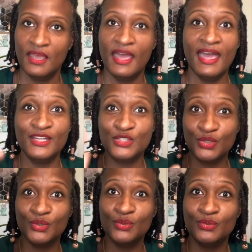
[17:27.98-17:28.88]
and
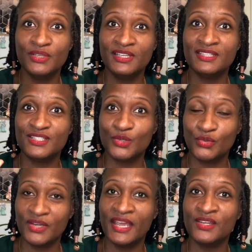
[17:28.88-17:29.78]
2 is to
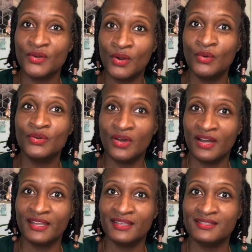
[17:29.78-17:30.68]
create your own
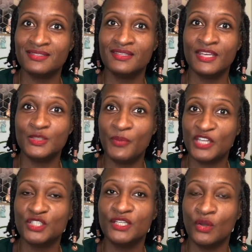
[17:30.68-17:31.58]
audience,
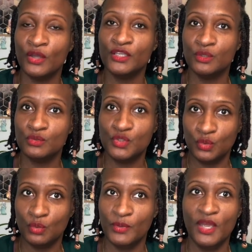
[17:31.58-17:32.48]
especially on
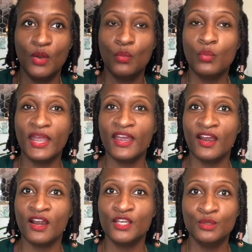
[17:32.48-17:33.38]
YouTube,
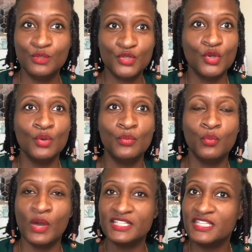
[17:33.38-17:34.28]
where YouTube,
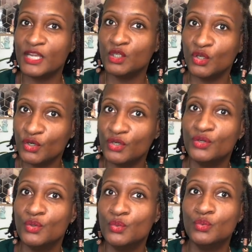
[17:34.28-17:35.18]
once they learn
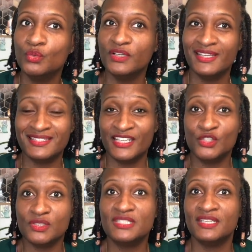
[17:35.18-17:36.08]
who is
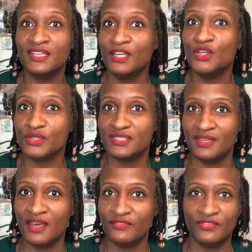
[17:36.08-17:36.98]
interested in your
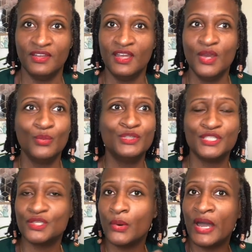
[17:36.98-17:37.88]
stuff, will
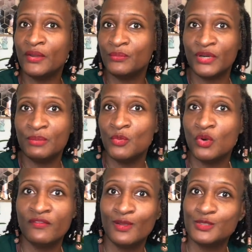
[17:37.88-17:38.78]
just go out and bring more
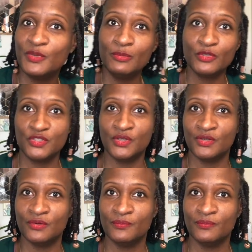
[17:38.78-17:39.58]
of those people to you.